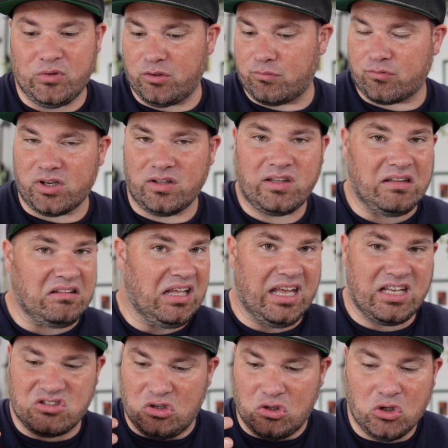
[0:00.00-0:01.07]
And the front end
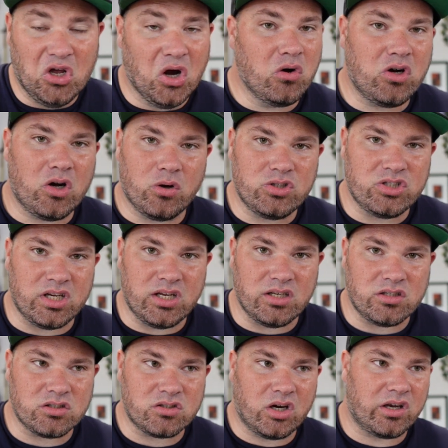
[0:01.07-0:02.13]
has no code
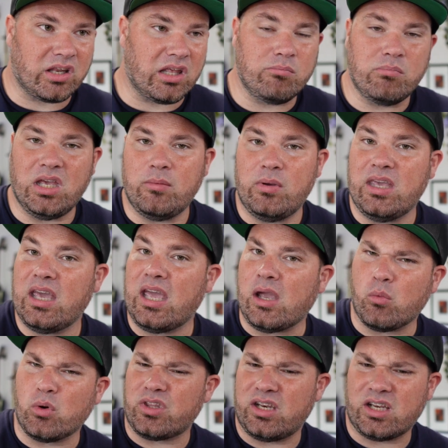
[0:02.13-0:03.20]
changes other than maybe, hey, I
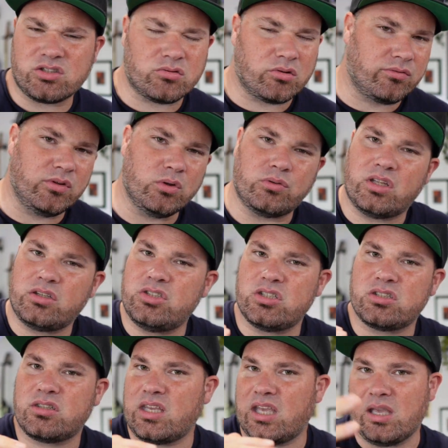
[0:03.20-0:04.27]
want an extra field that
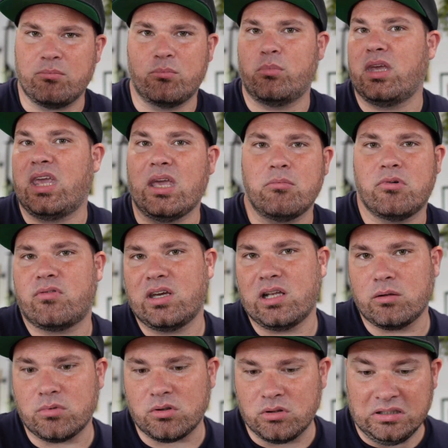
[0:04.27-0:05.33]
just became
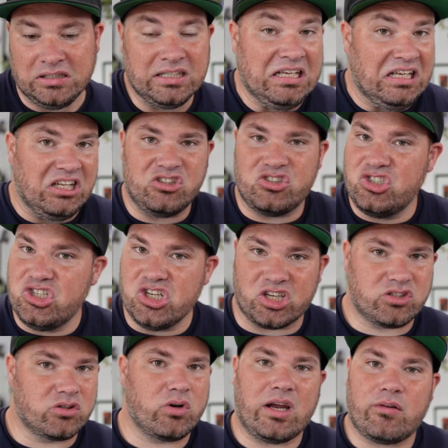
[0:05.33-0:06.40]
available. It's
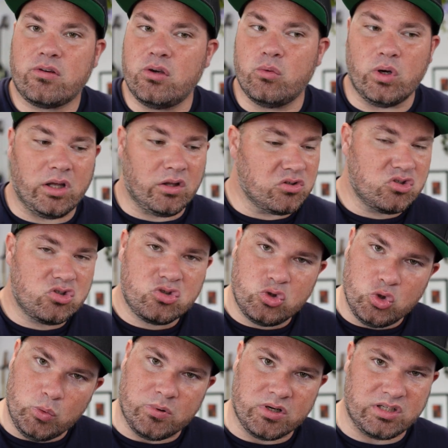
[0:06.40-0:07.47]
just GraphQL,
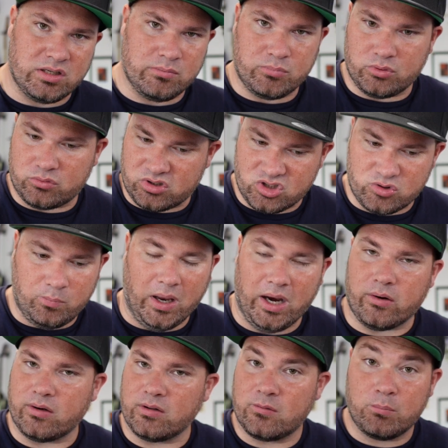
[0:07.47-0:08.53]
super simple,
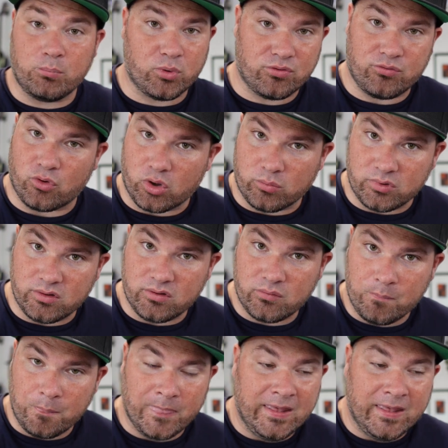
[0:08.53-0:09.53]
transparent, performant.